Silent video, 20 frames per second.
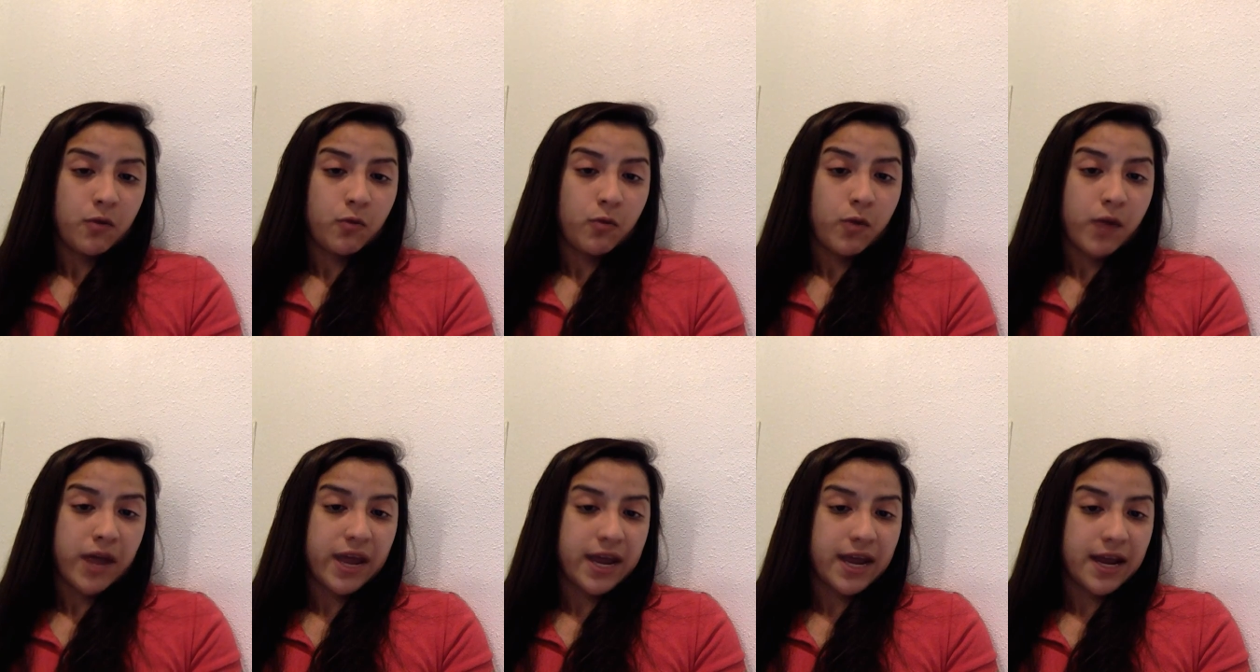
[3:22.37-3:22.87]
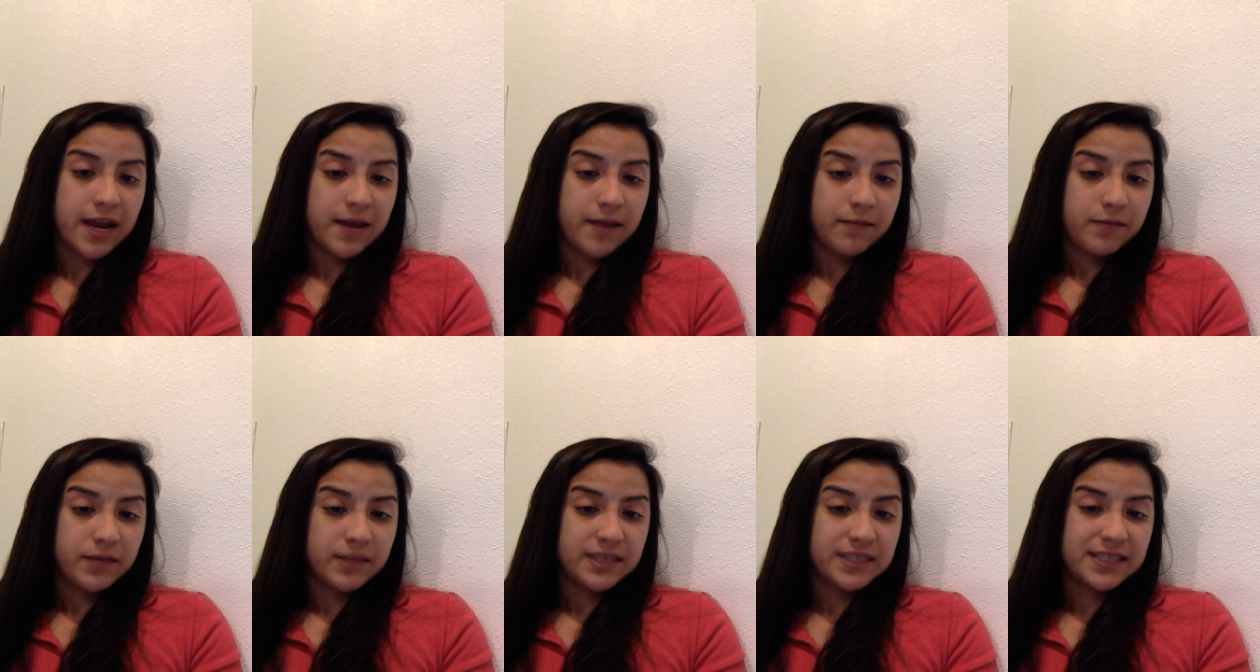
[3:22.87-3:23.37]
way
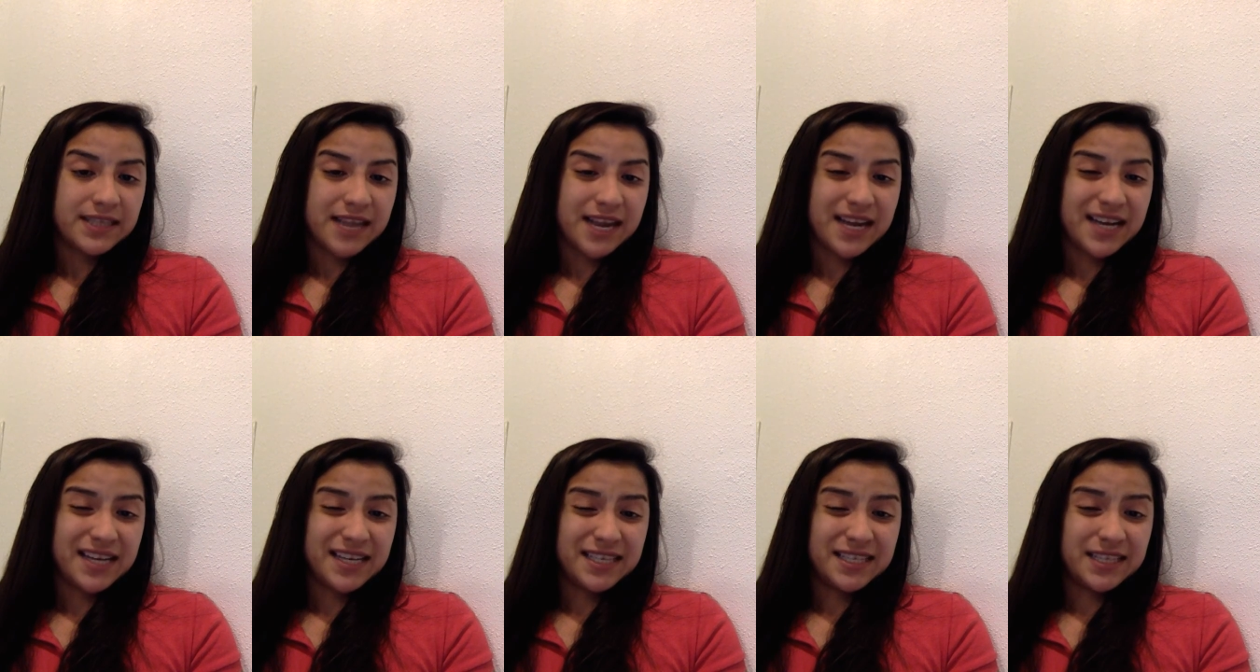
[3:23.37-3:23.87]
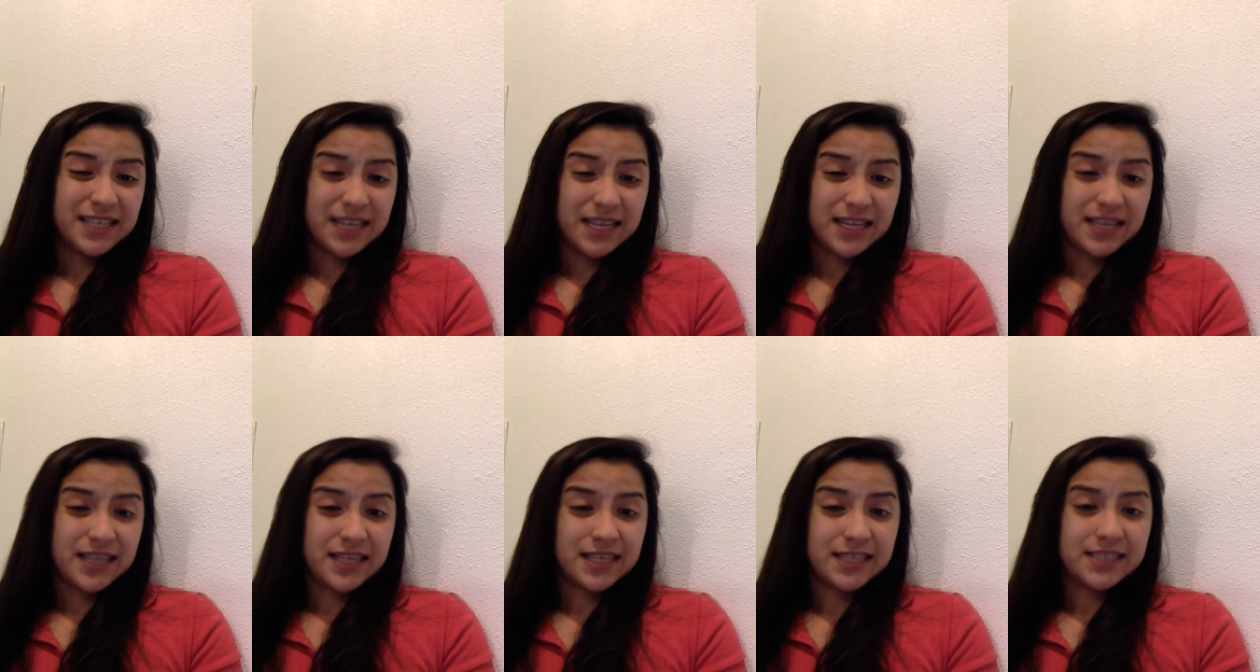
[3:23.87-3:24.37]
besides like
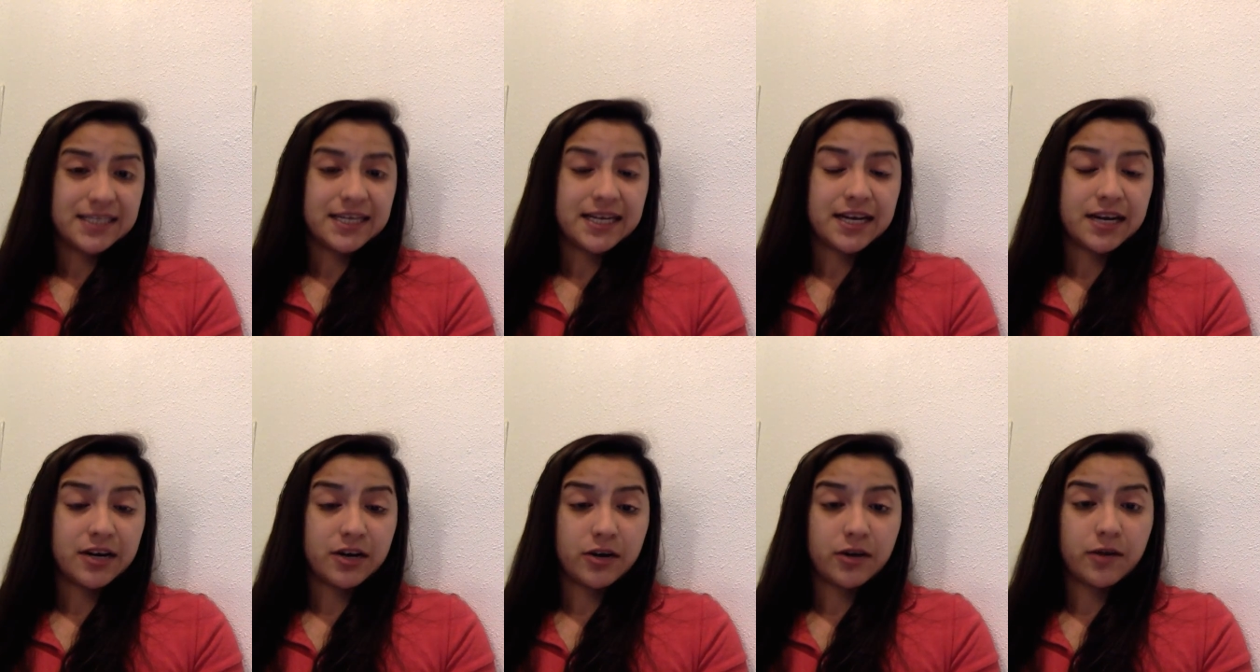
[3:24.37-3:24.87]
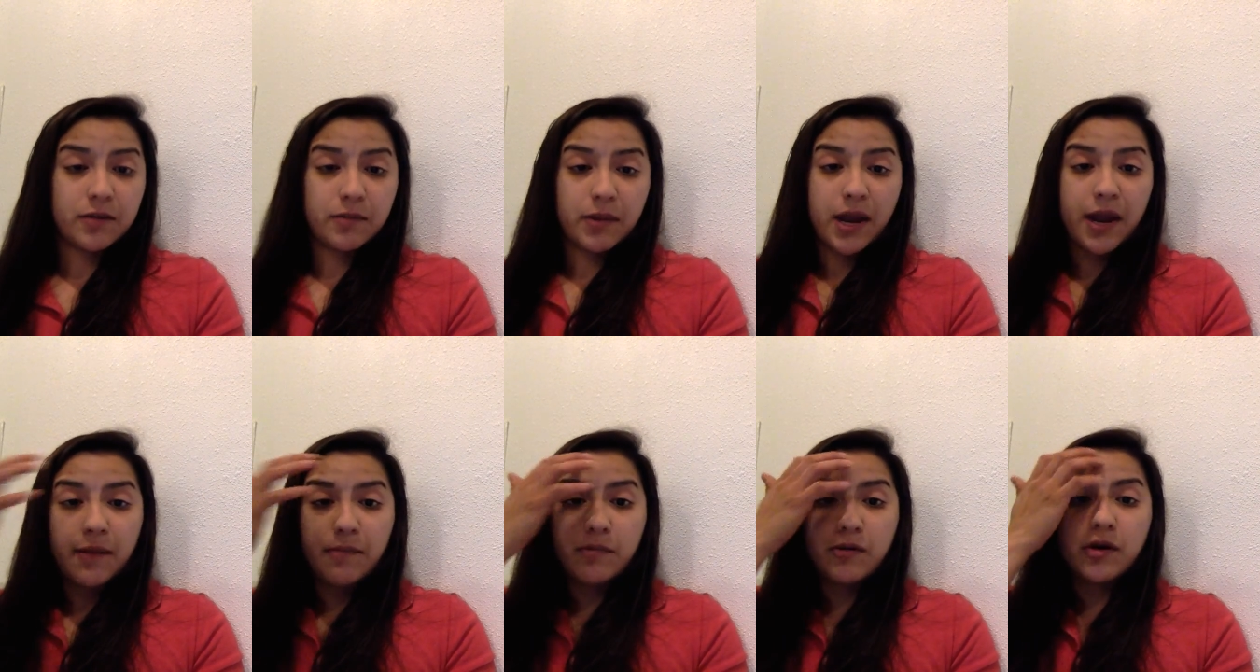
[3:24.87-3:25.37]
the standard
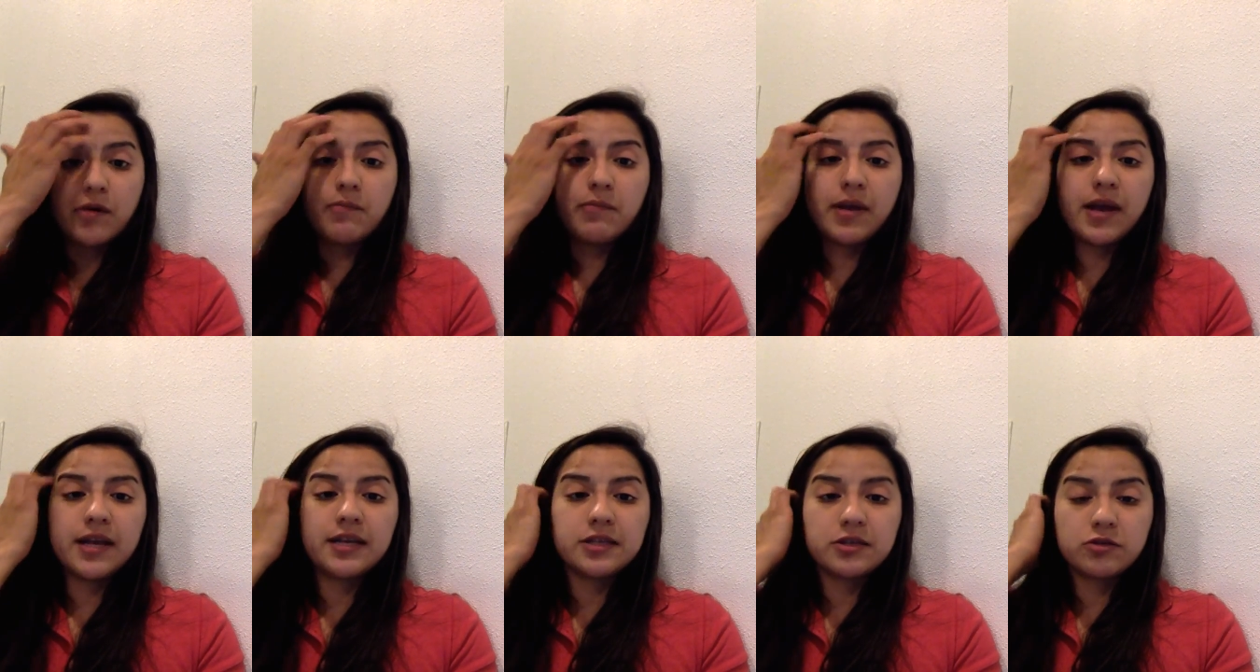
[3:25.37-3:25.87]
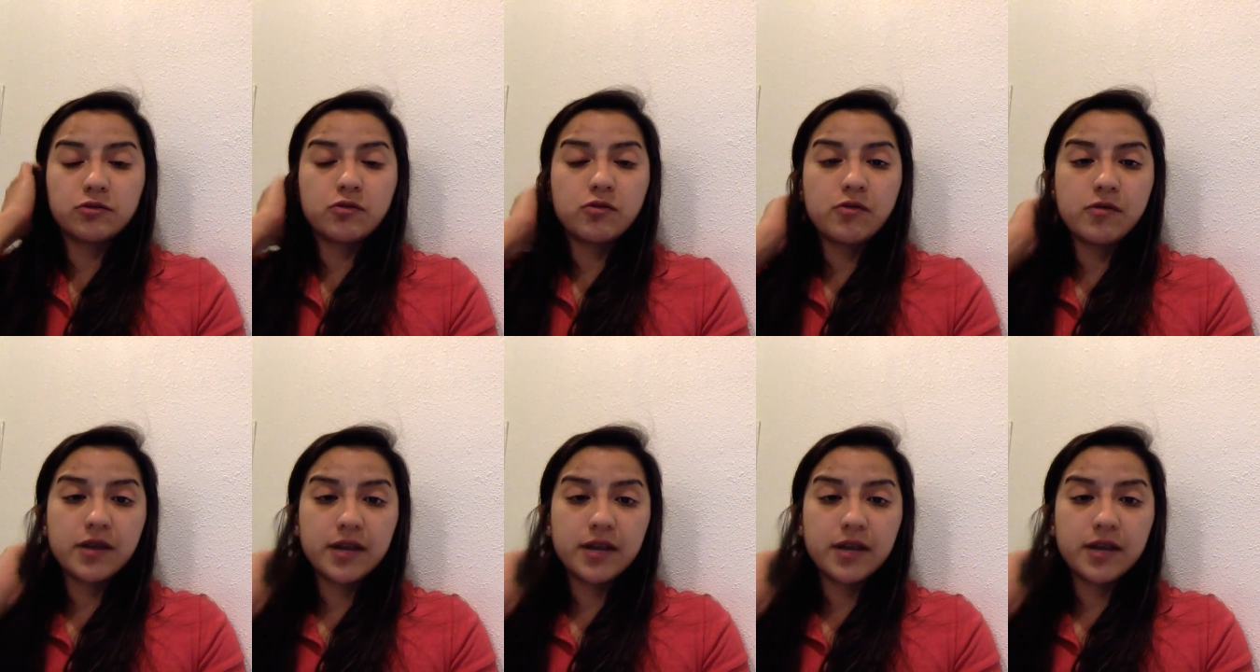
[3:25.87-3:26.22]
paper and pencil.